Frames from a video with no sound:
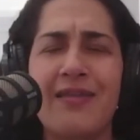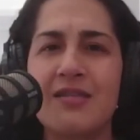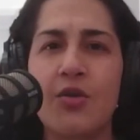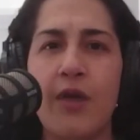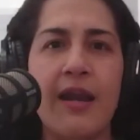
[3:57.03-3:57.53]

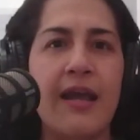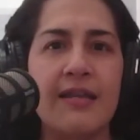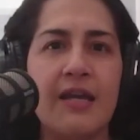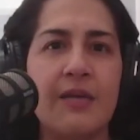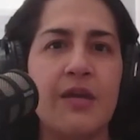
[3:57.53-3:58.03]
that's a great
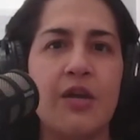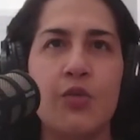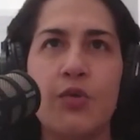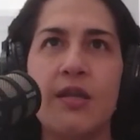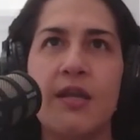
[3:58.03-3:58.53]
idea, but
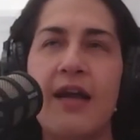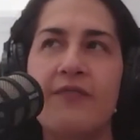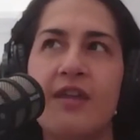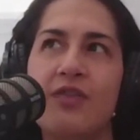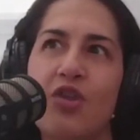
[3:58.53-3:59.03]
can really
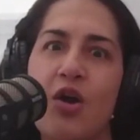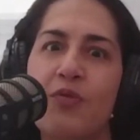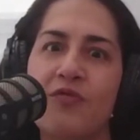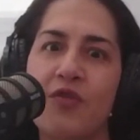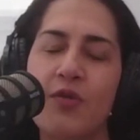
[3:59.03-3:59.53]
have like thought
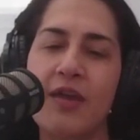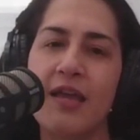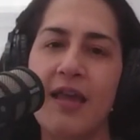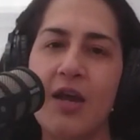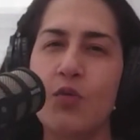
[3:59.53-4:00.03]

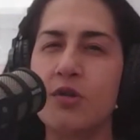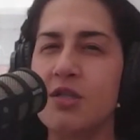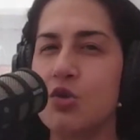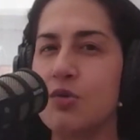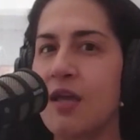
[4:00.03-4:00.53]
provoking, like, well,
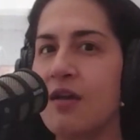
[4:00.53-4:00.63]
did you